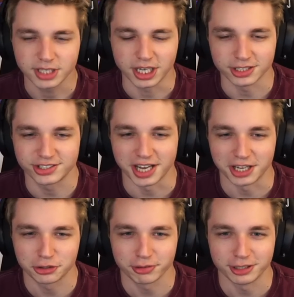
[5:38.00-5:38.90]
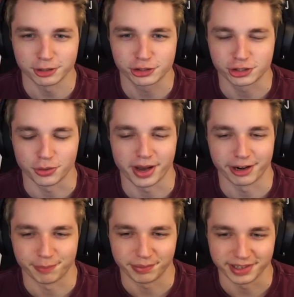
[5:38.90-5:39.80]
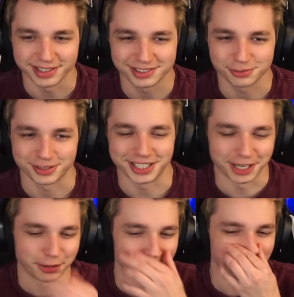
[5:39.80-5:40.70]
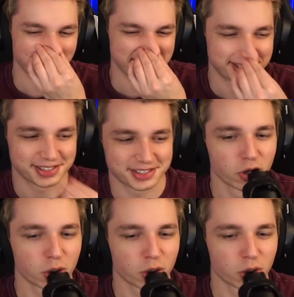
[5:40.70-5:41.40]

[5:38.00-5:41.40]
Cause Satori looks so out of place with the other priests.